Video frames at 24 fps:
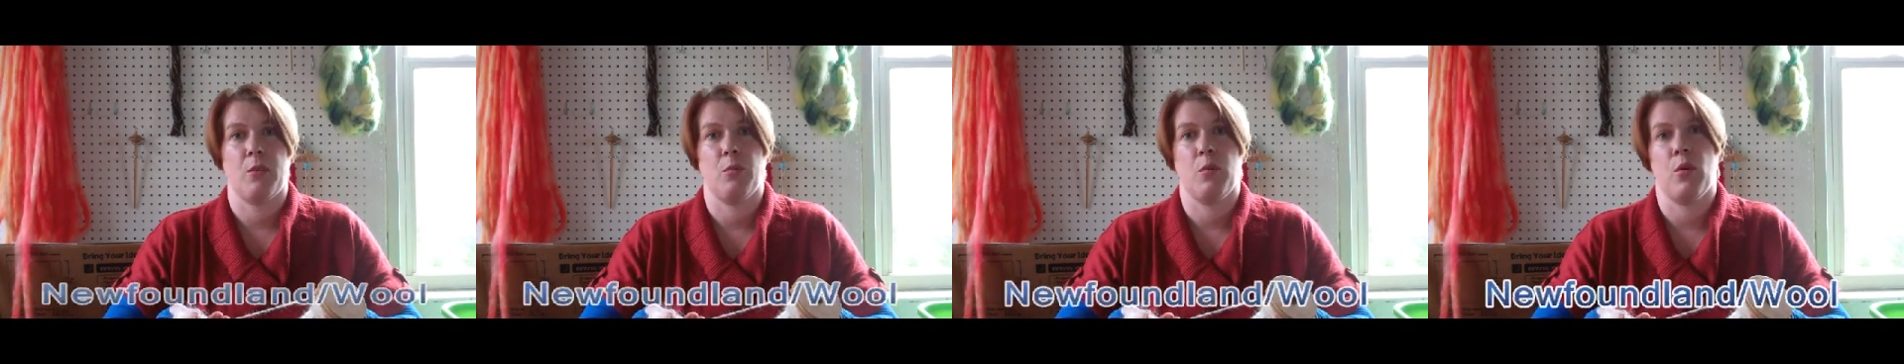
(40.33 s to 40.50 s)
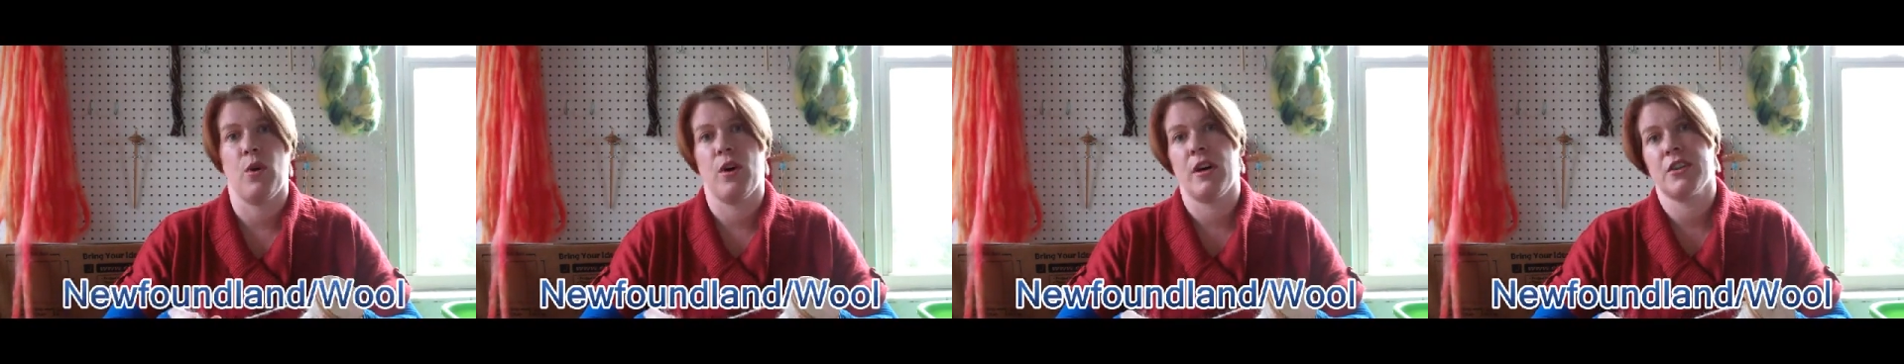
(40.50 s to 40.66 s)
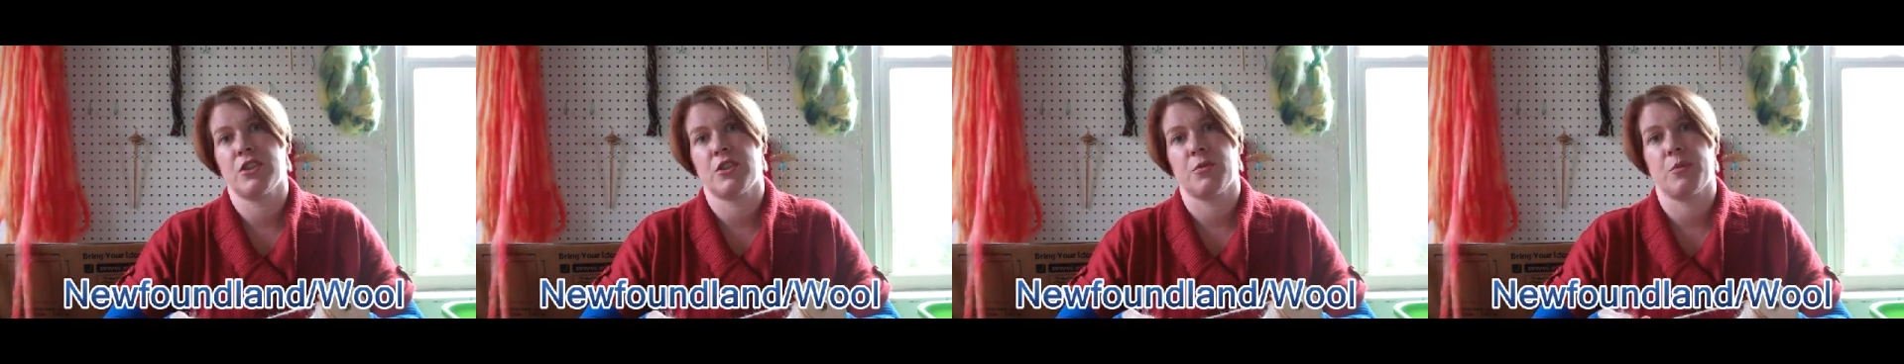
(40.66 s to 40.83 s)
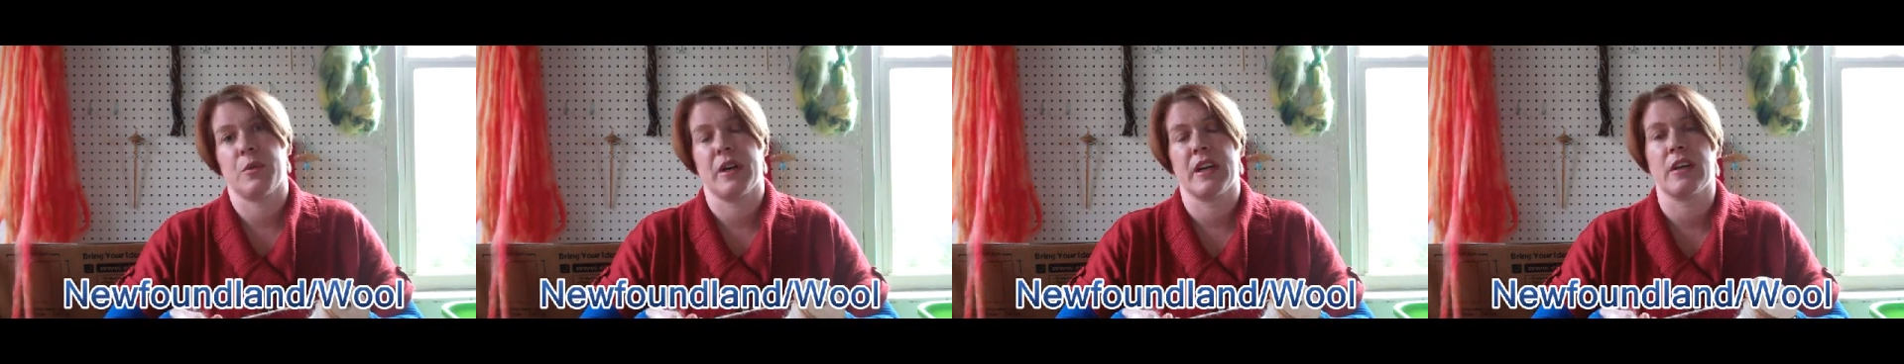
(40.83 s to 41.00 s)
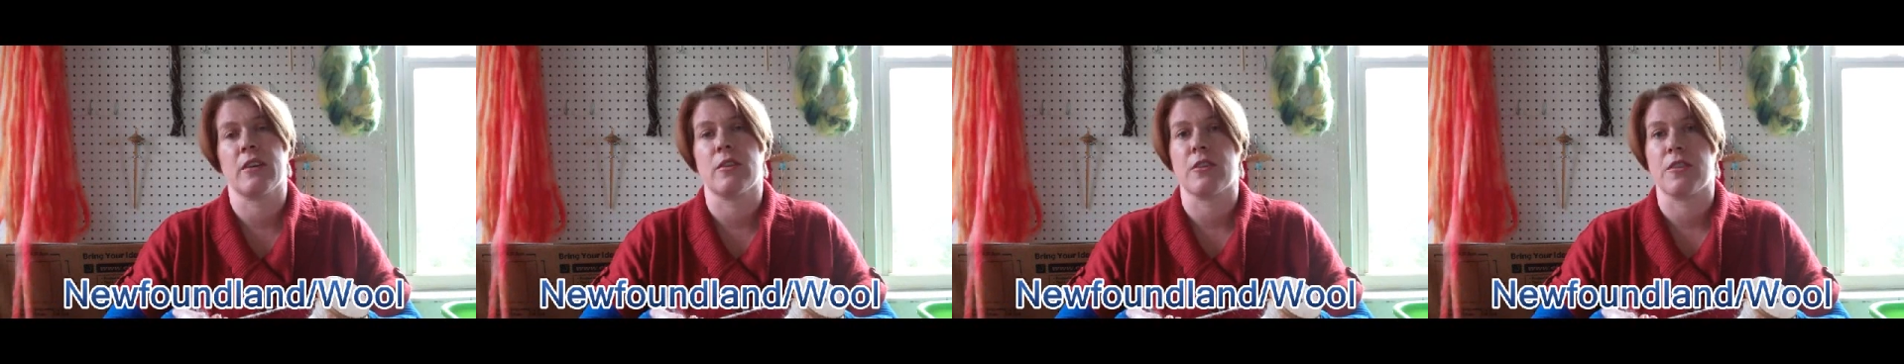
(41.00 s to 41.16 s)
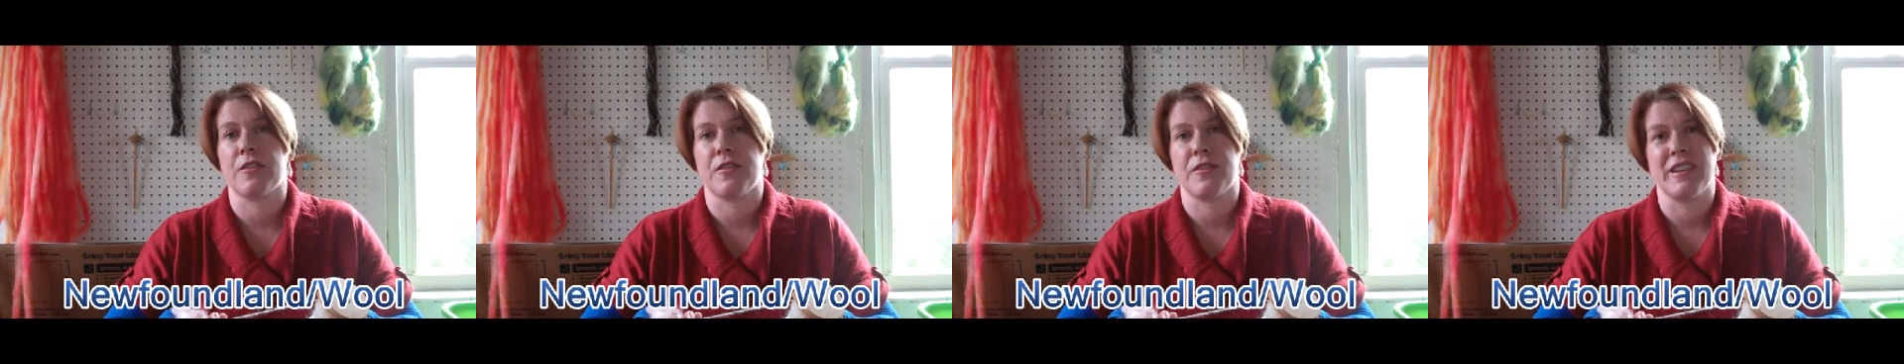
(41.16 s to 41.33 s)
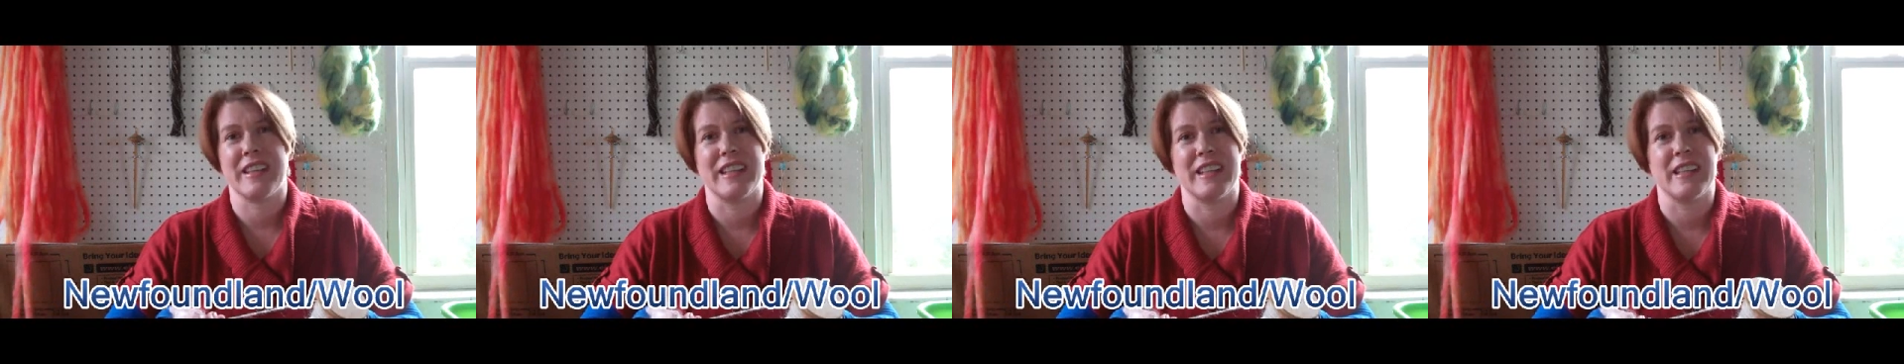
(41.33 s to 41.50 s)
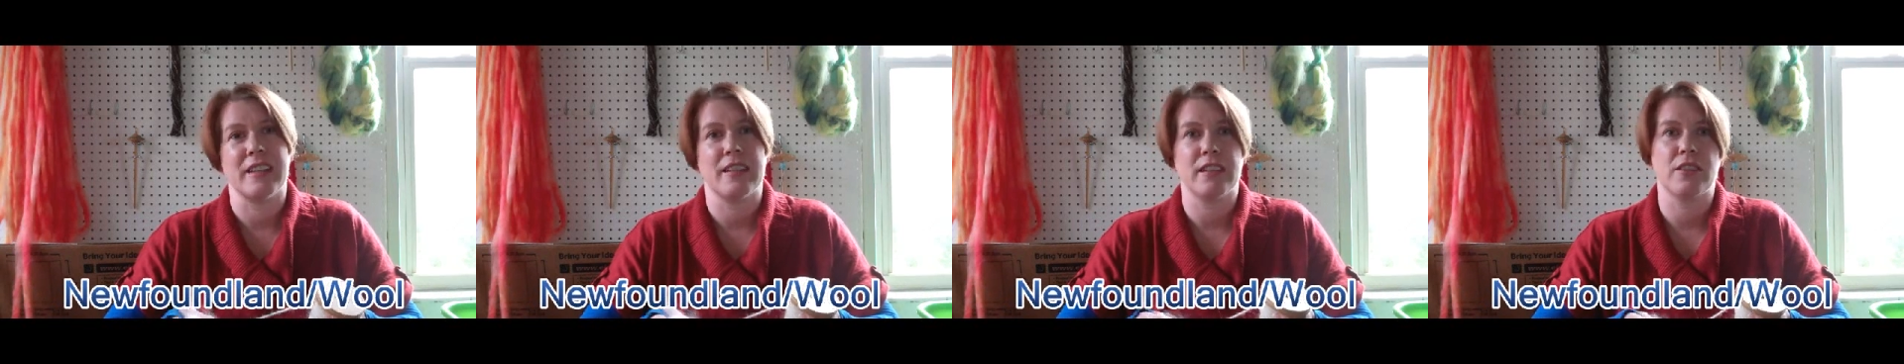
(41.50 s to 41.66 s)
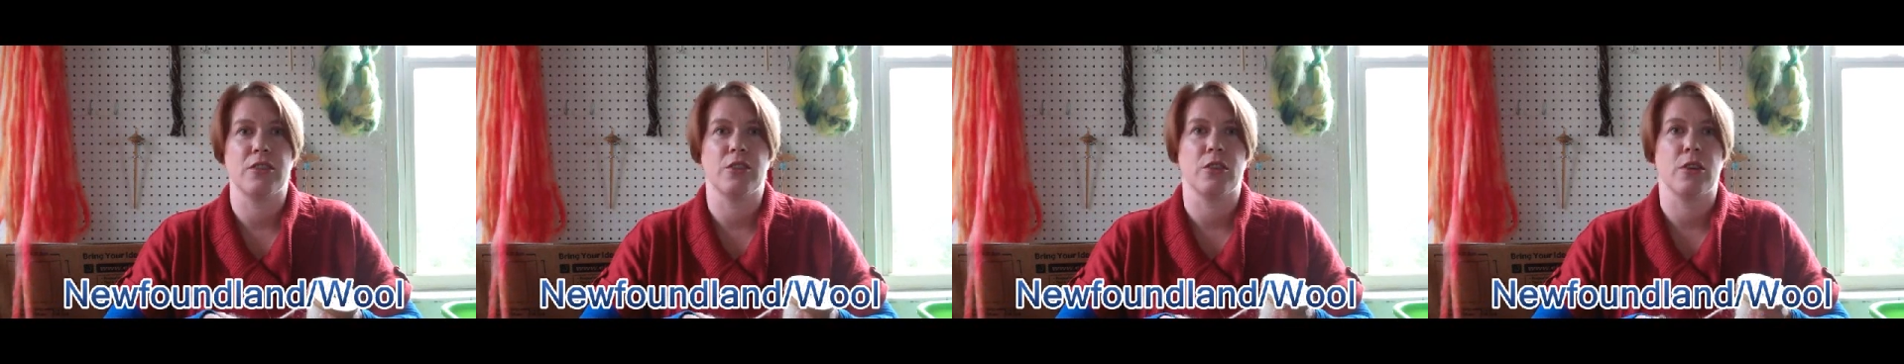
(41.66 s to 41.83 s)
wash a regular fleece,